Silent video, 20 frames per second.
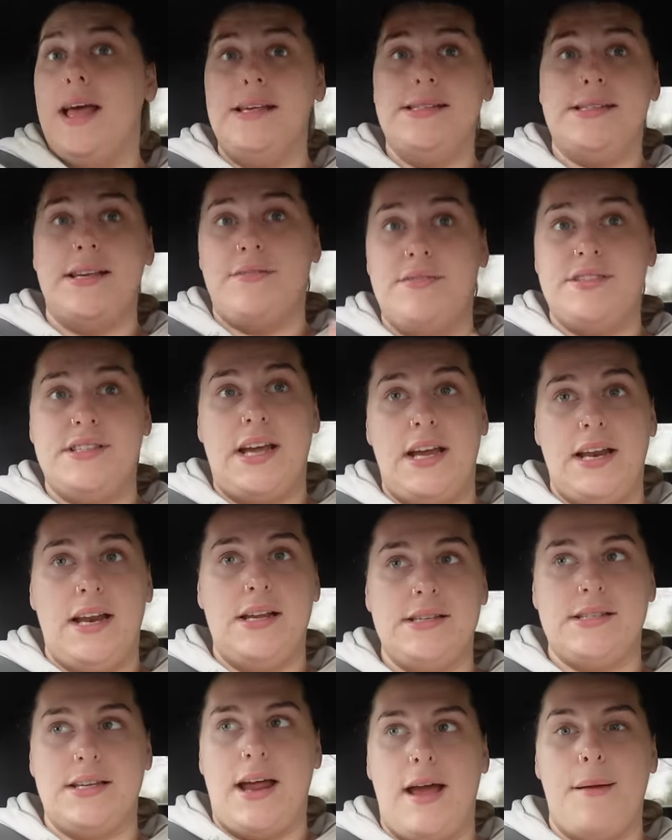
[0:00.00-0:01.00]
instead of staying here
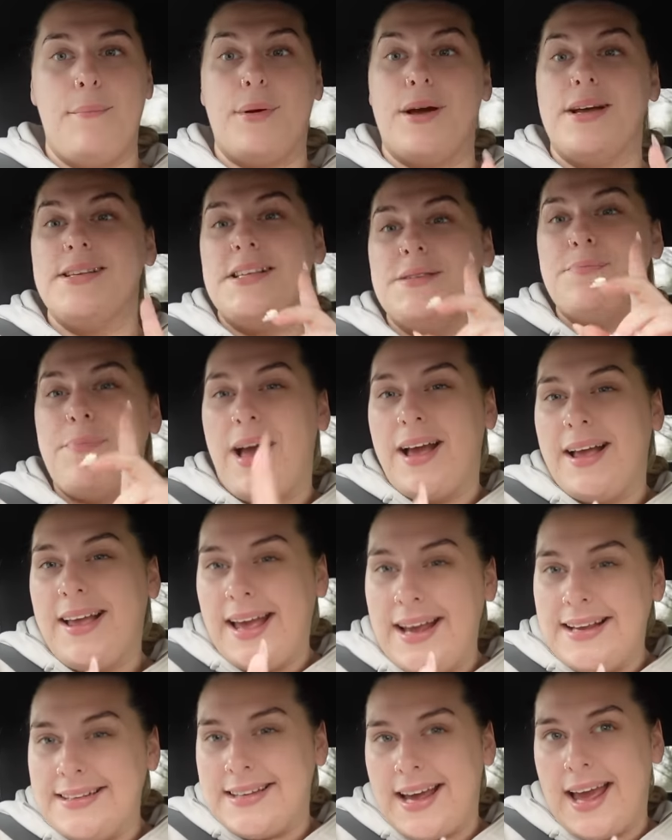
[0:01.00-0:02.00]
tonight because it's
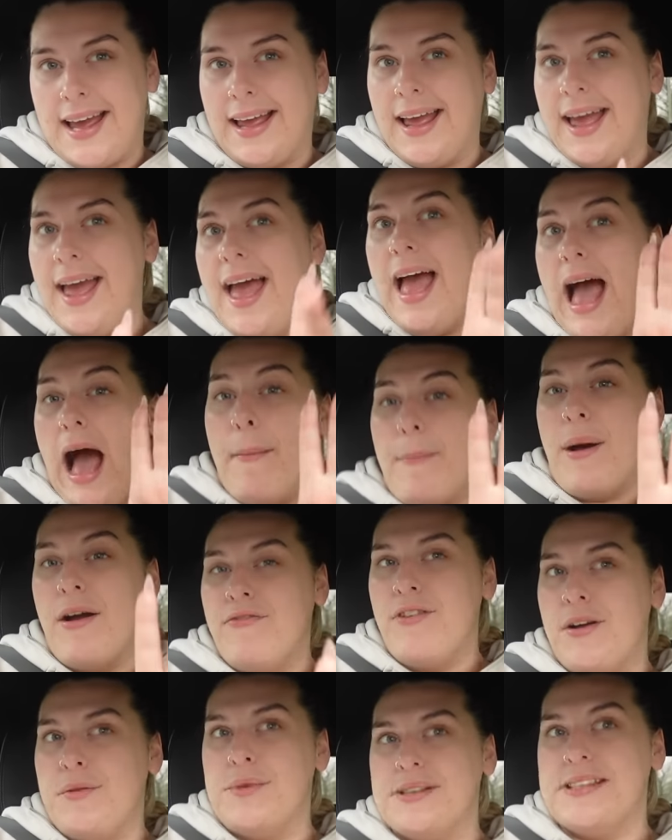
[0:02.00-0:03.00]
pancake day and my
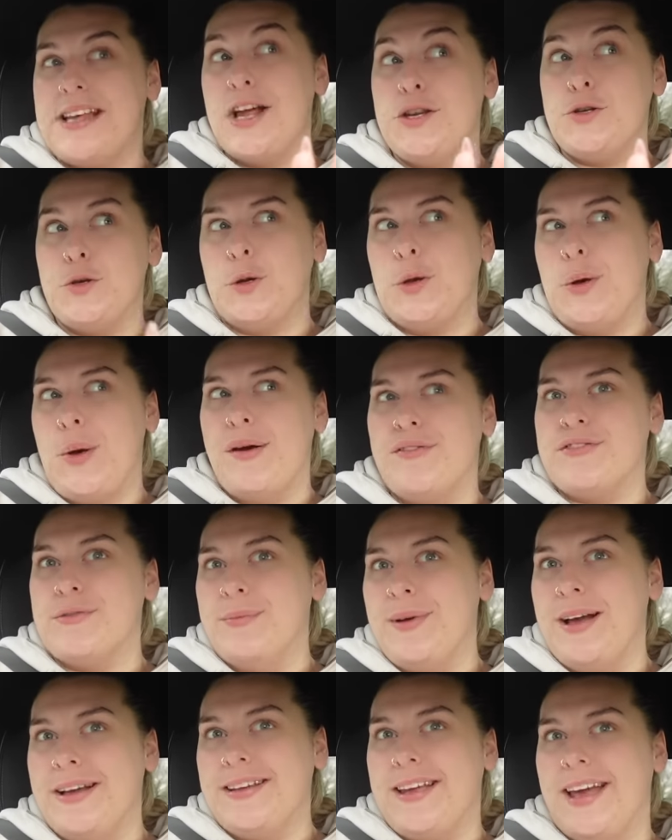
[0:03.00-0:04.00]
friend was like, do you wanna go out for some
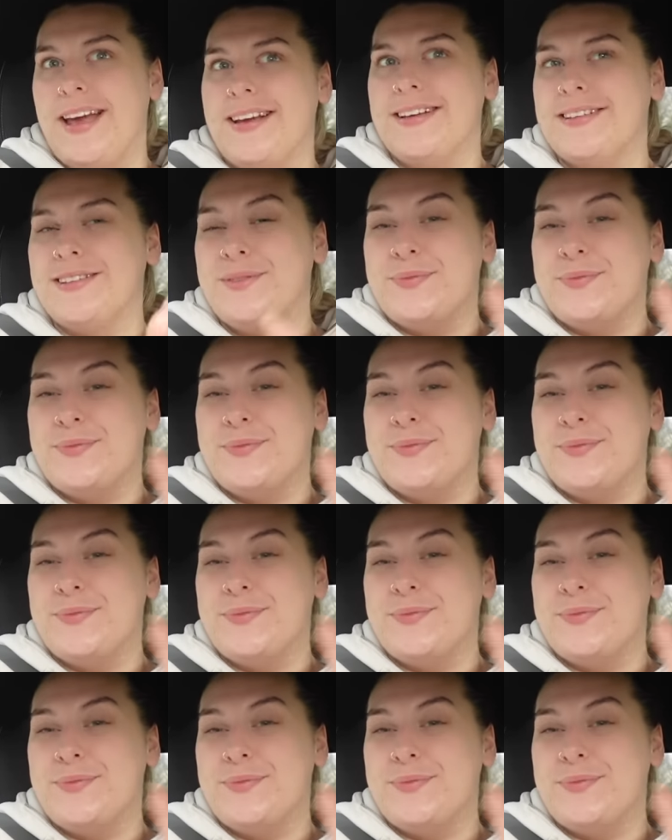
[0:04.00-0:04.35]
pancakes?